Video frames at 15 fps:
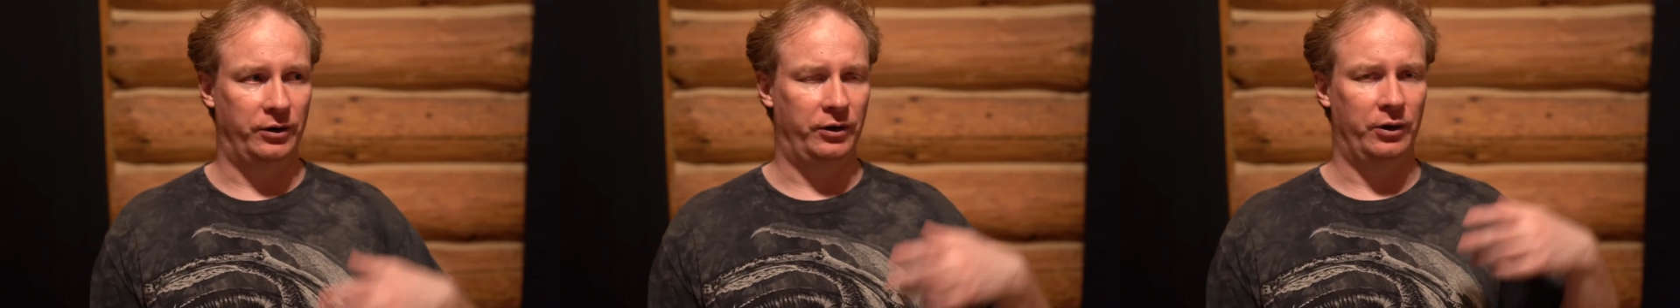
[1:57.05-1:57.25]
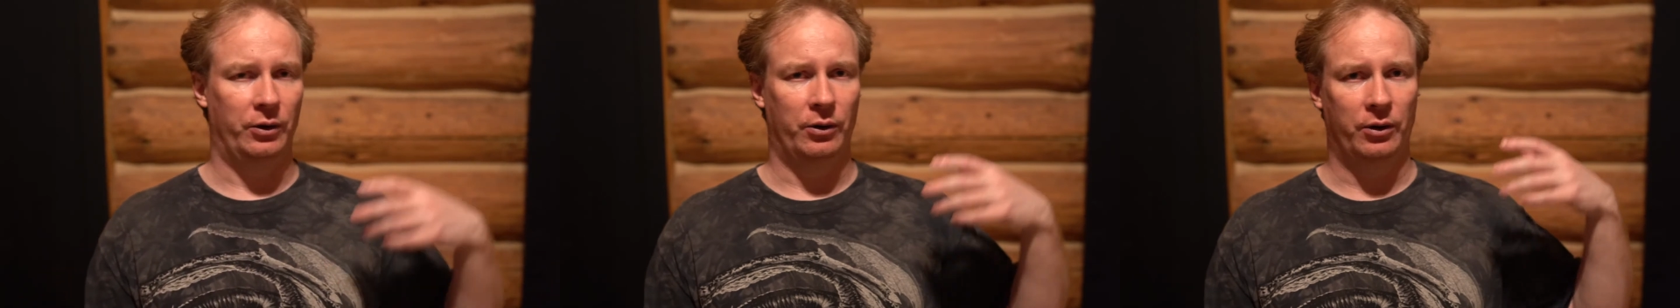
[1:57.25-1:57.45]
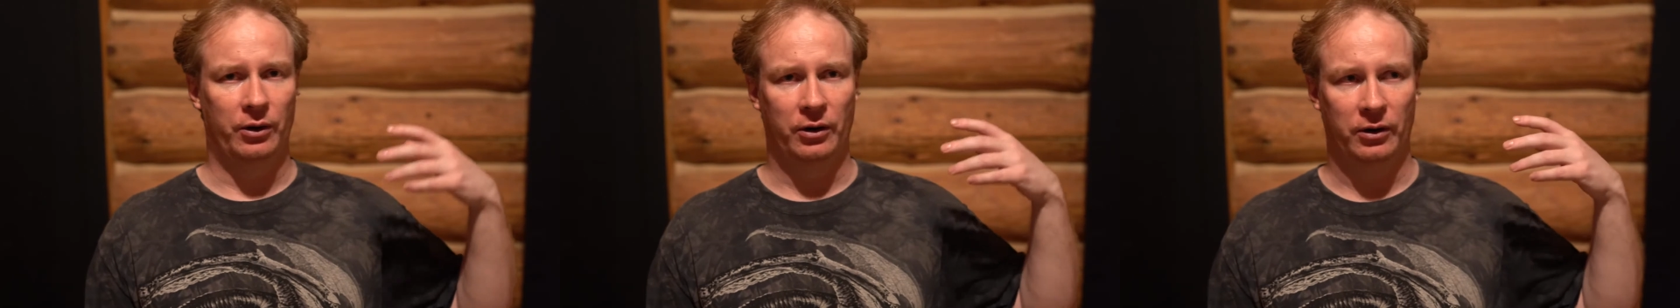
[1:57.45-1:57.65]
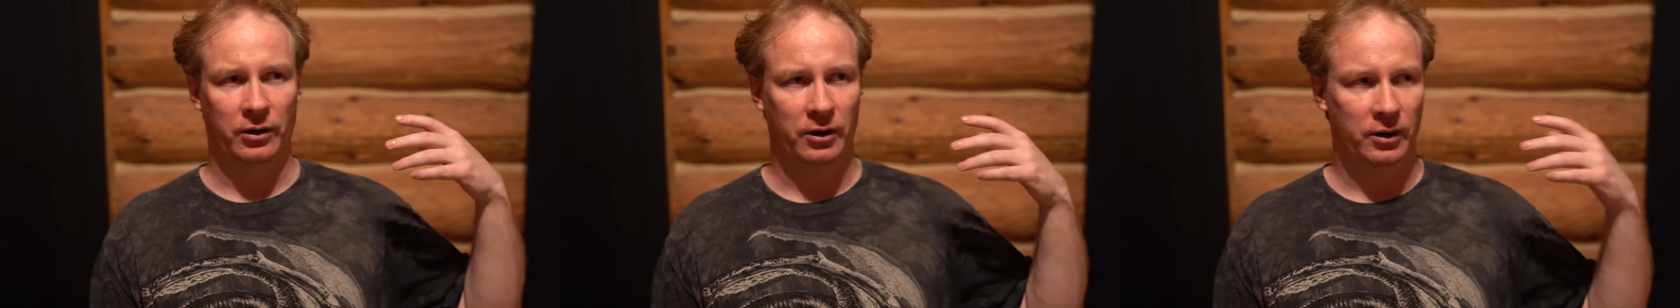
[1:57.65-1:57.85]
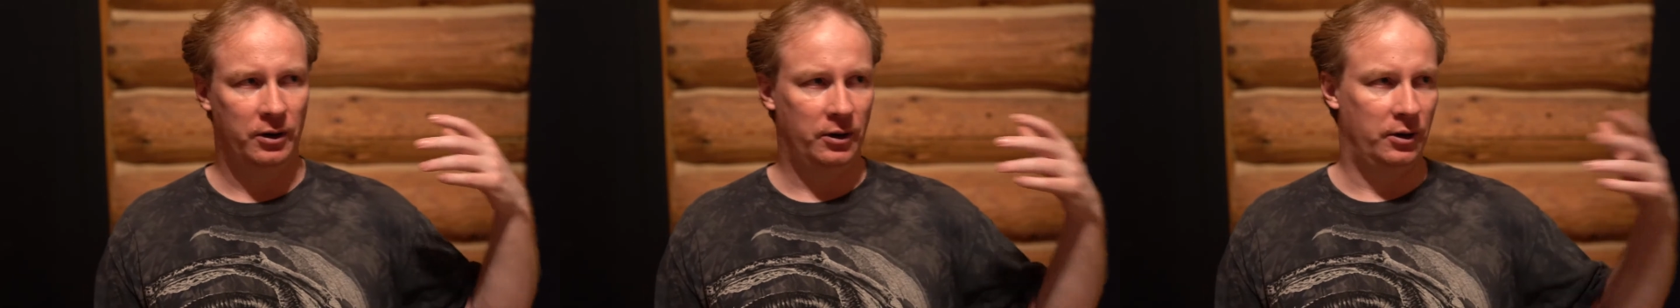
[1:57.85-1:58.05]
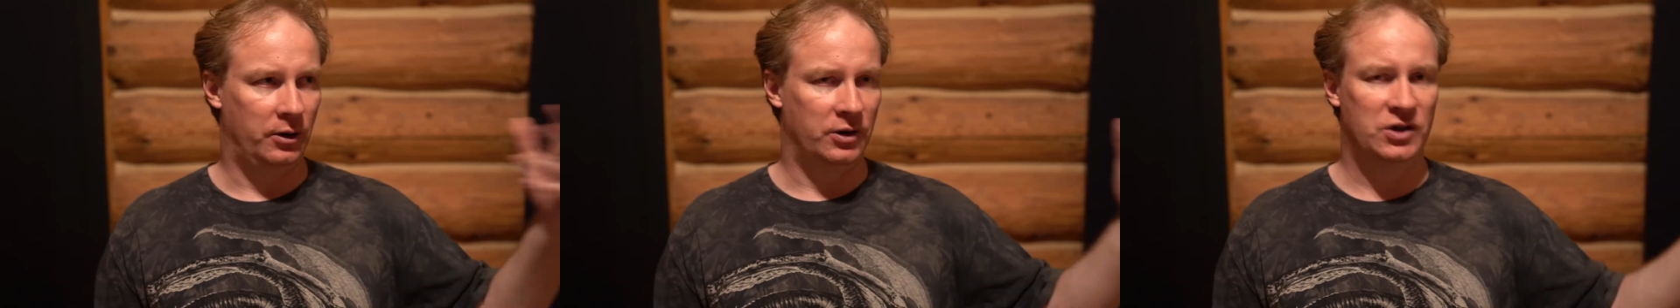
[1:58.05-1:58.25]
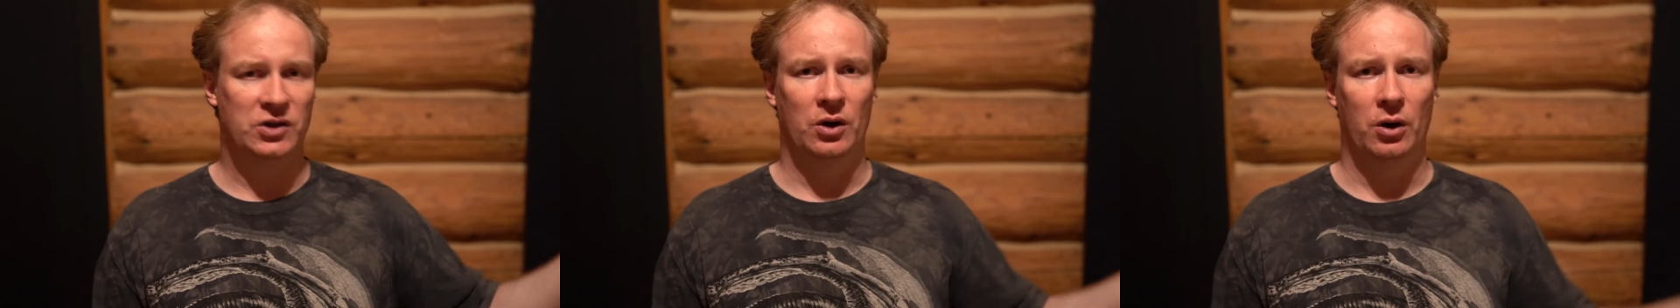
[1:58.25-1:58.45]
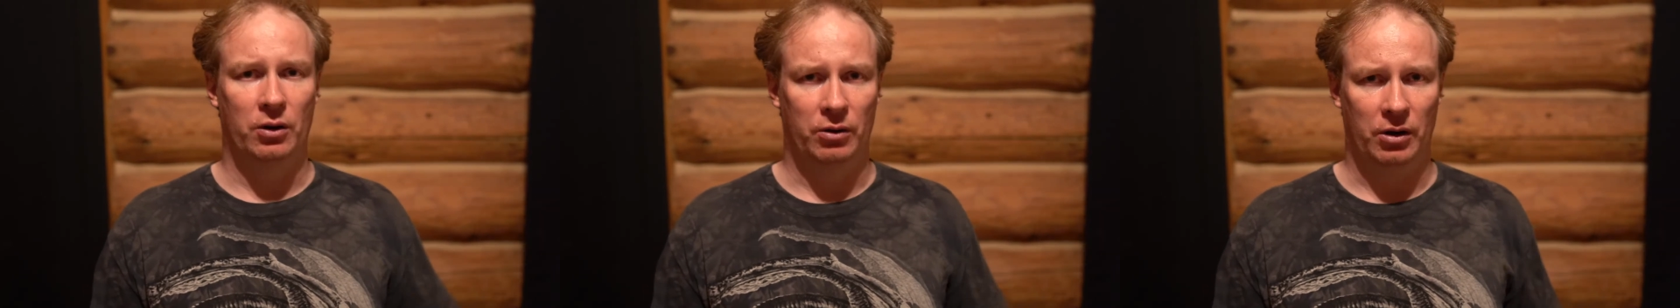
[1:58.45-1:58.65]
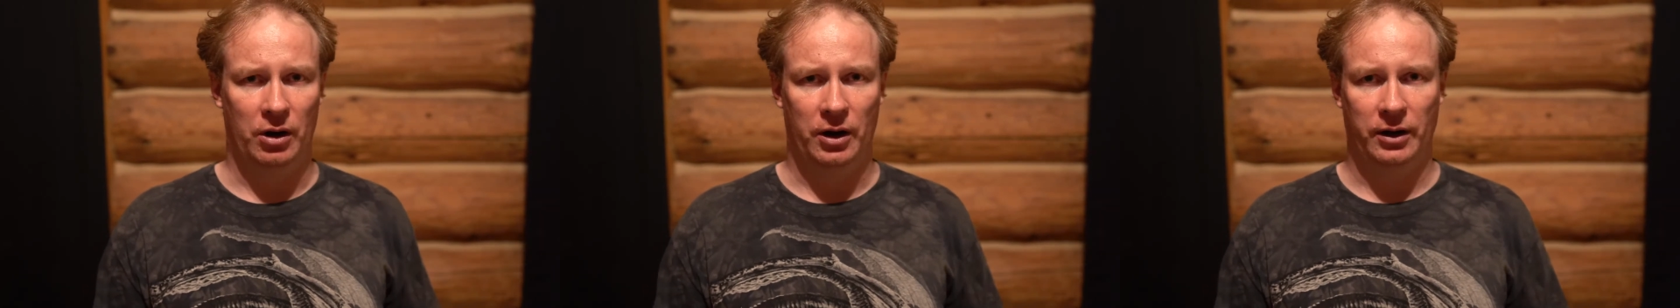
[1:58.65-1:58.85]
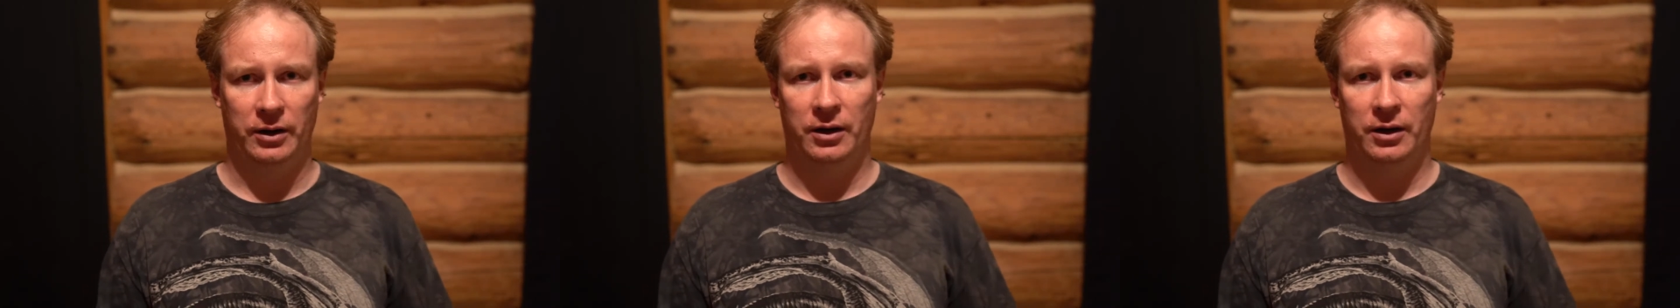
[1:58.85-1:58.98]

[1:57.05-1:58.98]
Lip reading: your Sauron.